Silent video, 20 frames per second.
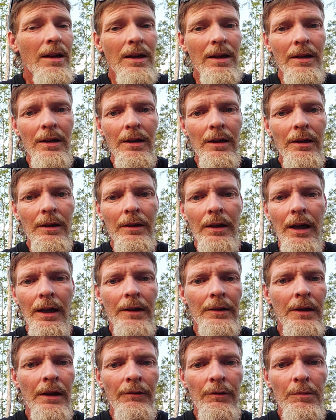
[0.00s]
And
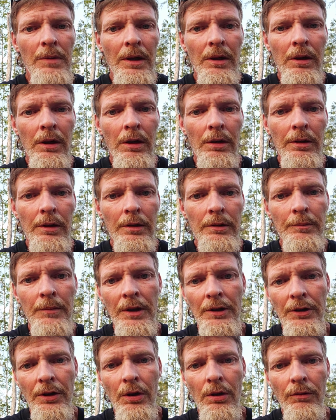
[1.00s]
I'd never been on it, and
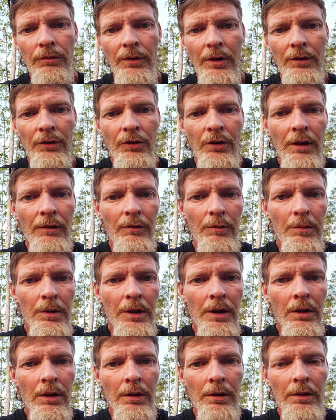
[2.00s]
my girlfriend's never
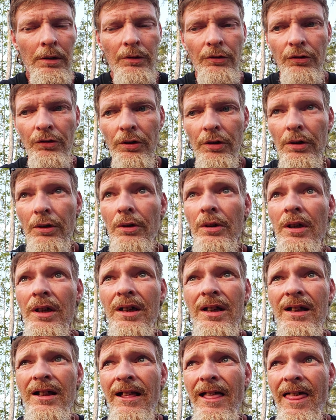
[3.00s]
been on it. So
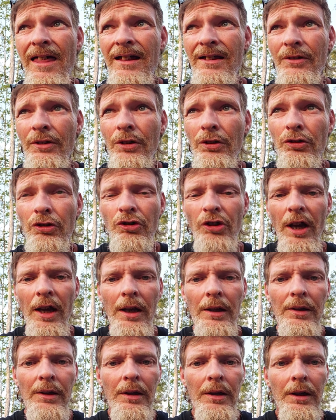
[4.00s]
this
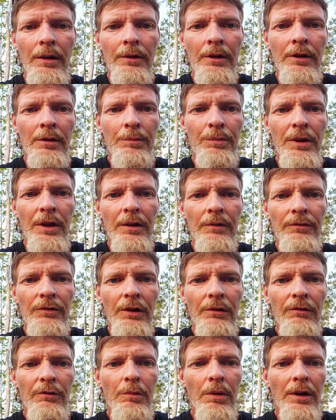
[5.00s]
Saturday, I'm going to pay for
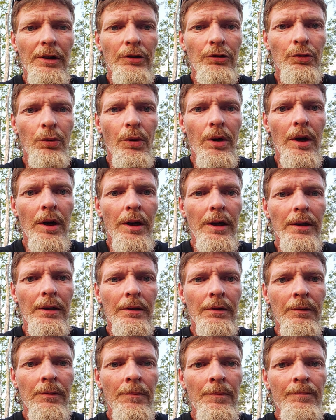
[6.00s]
everybody's way,
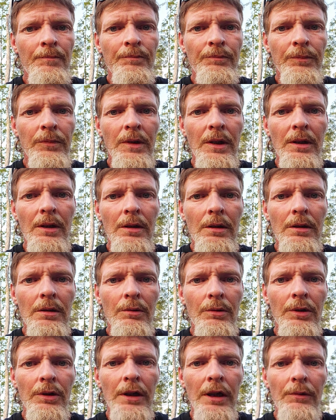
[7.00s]
and
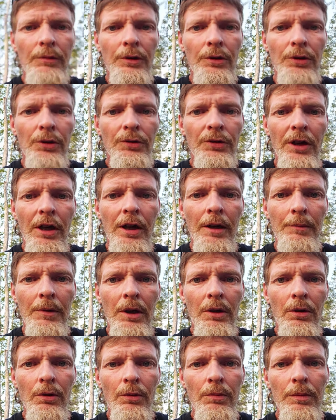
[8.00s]
we're going to have a good time, I
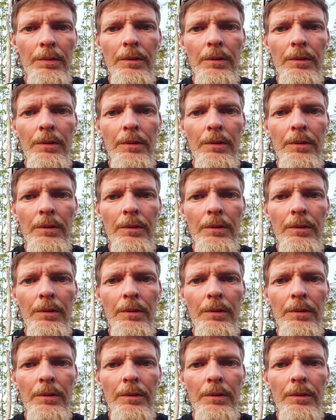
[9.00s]
hope.